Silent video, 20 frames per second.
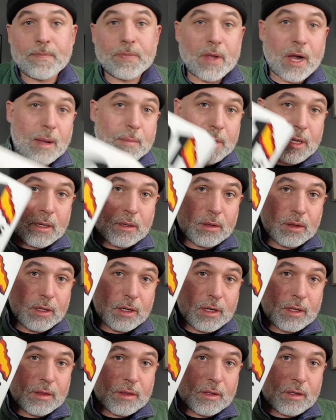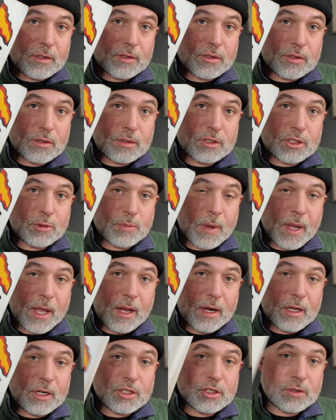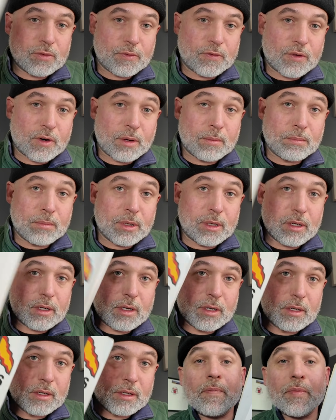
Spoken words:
I mean, look at this Spanish verb book.